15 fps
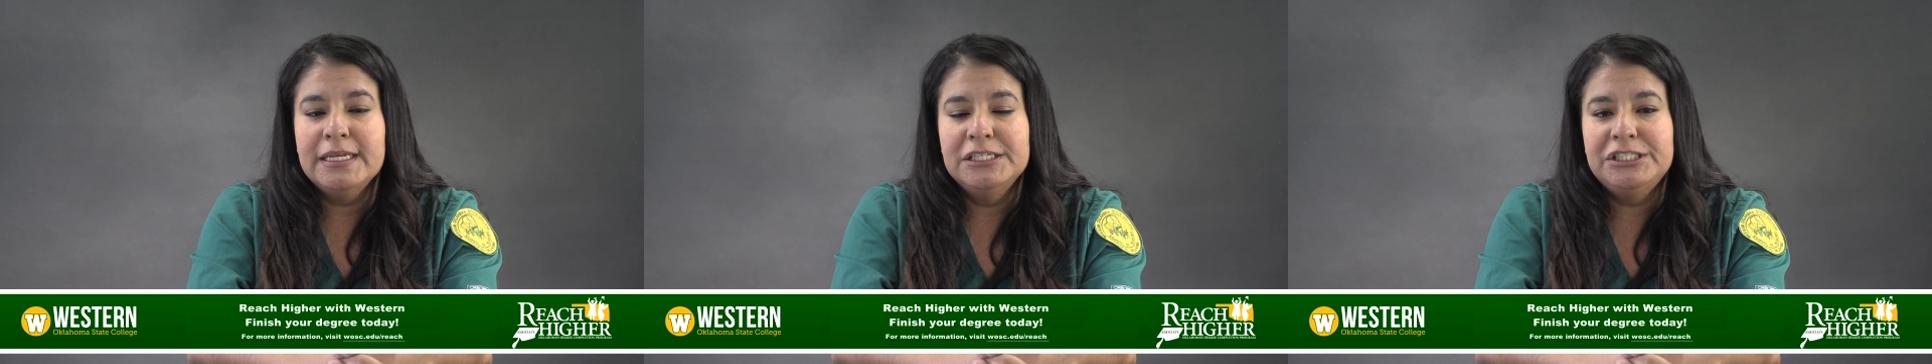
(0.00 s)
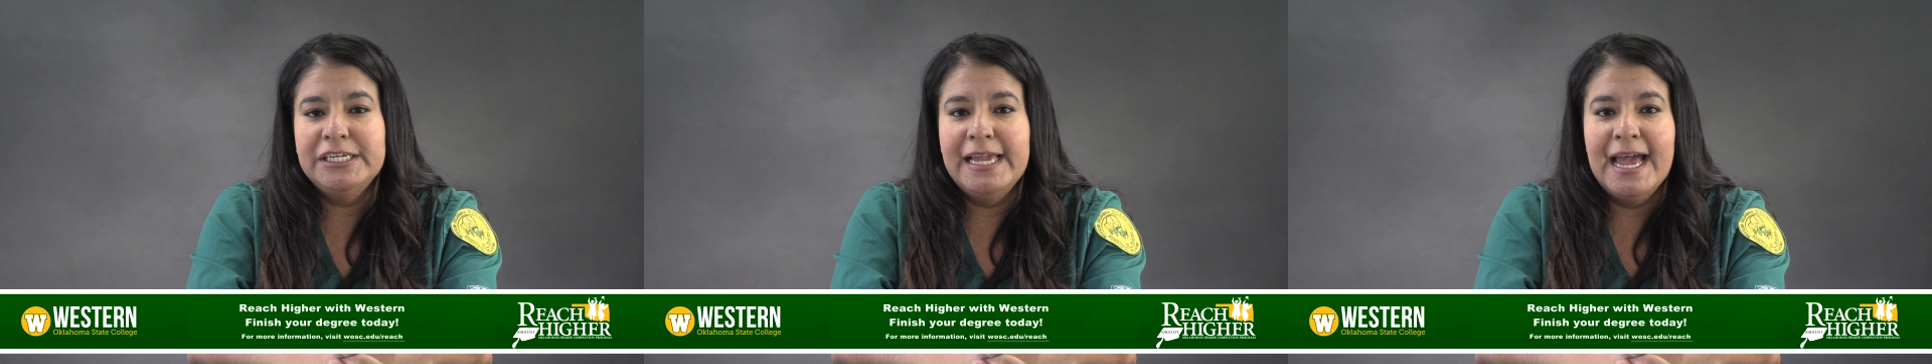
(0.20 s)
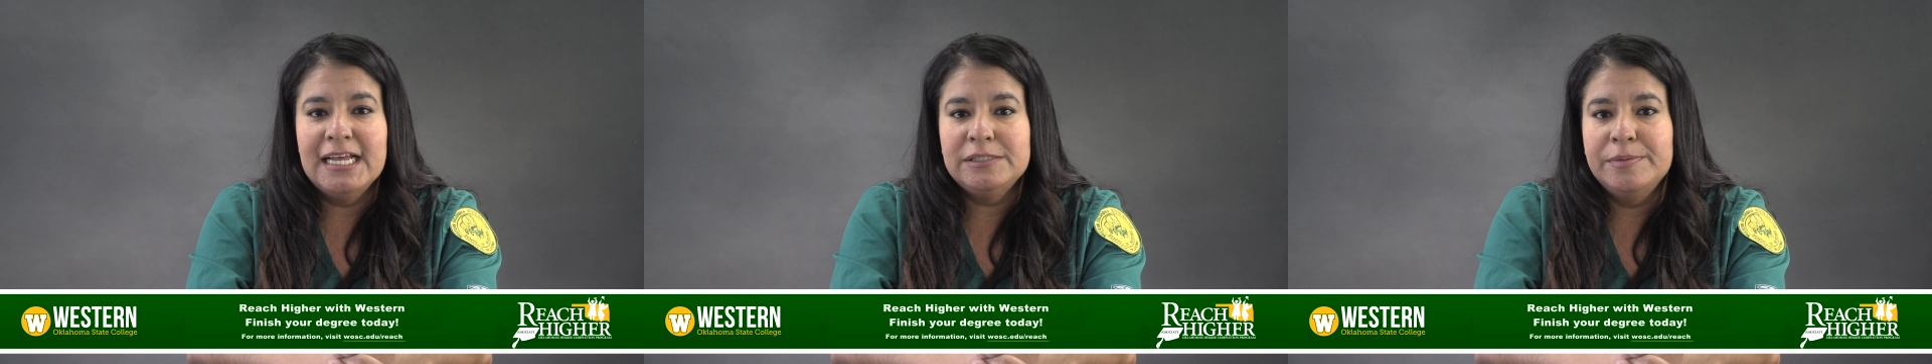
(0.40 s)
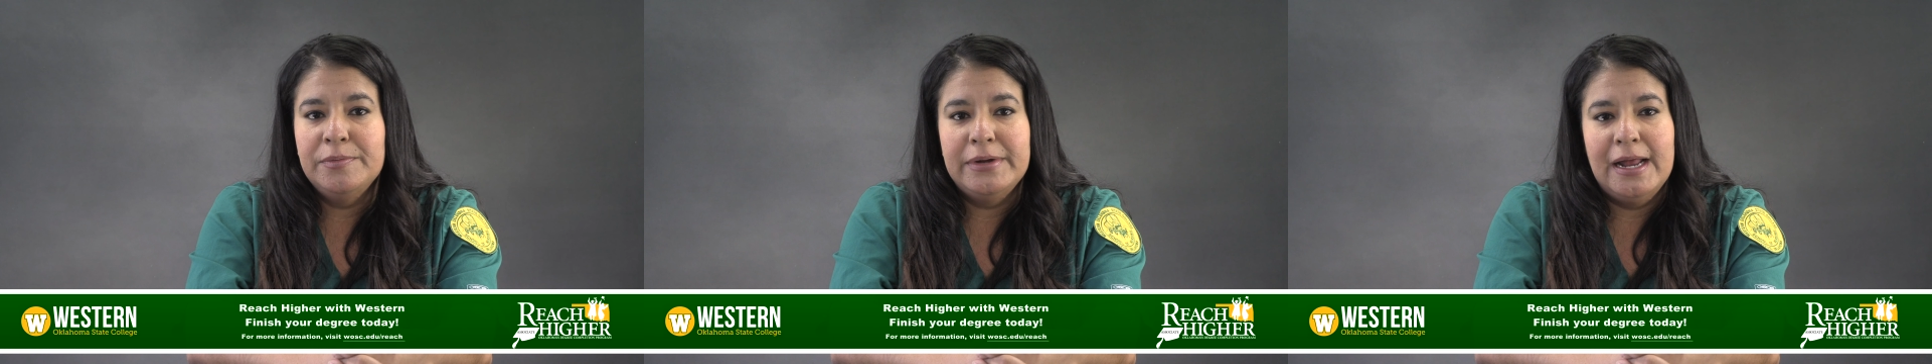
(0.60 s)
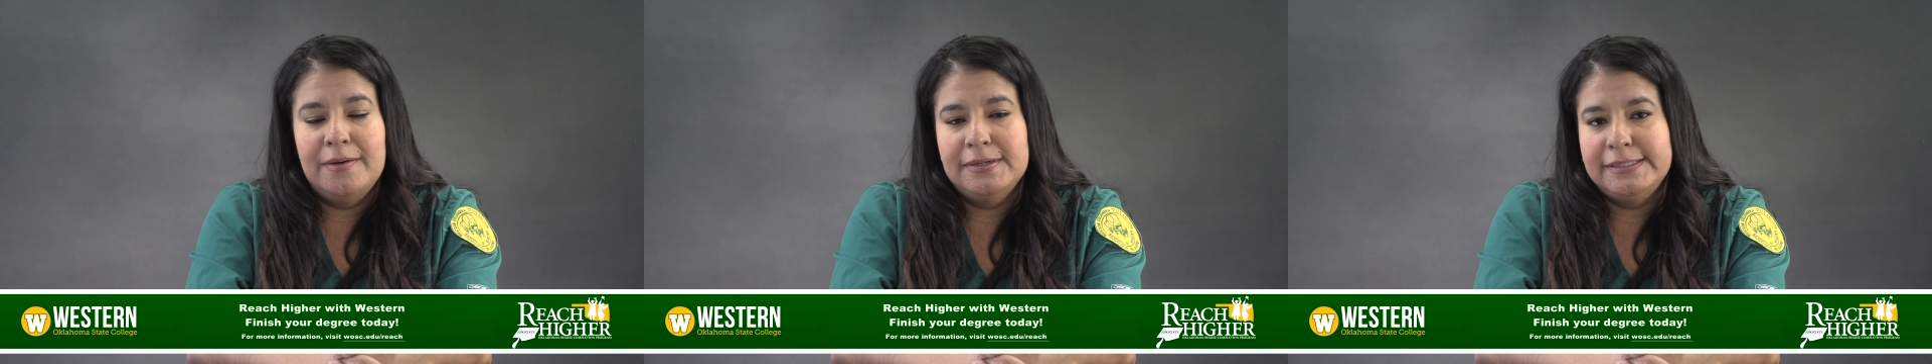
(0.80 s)
She asked me
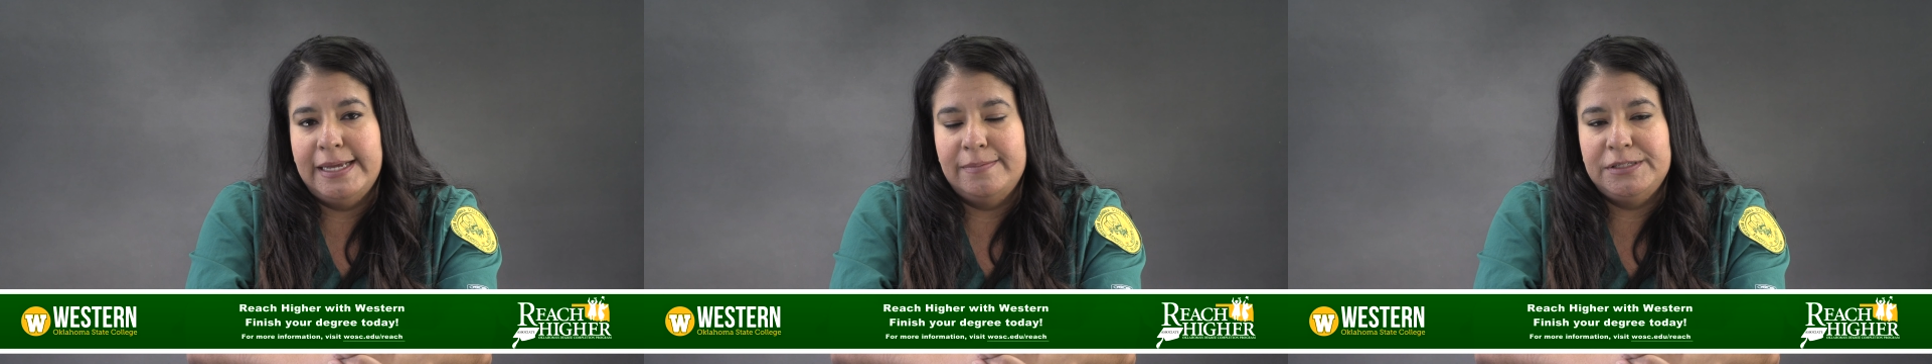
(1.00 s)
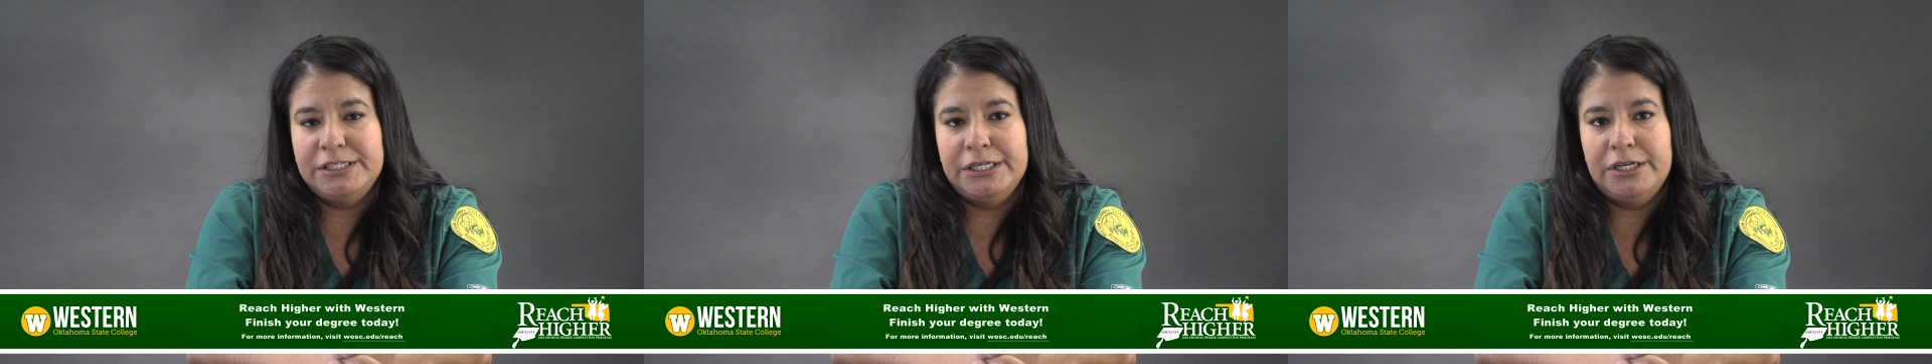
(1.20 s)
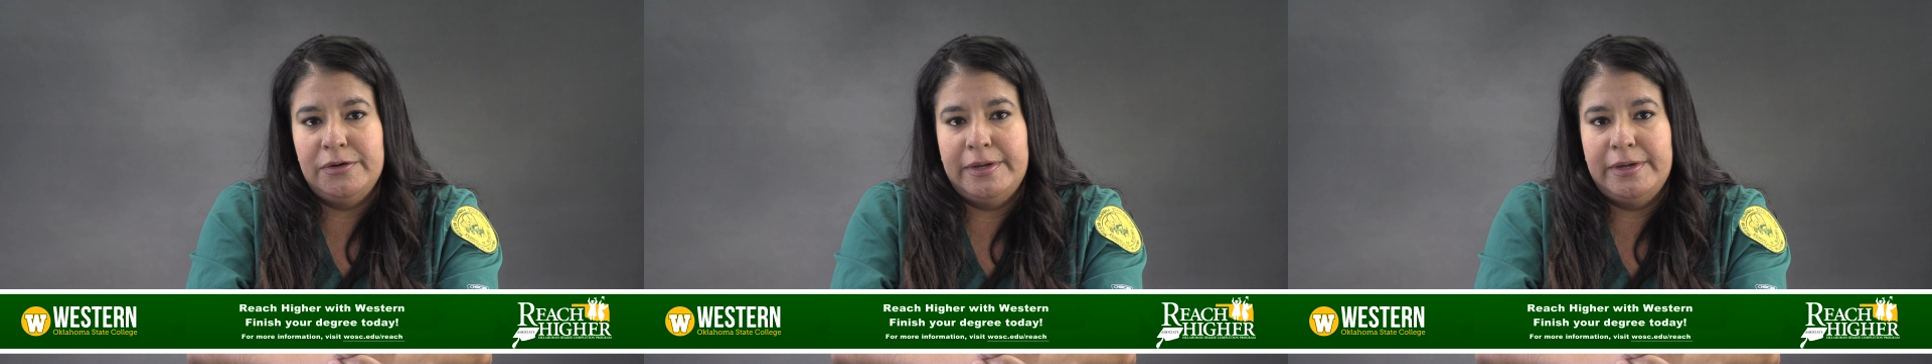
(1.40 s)
what I was up to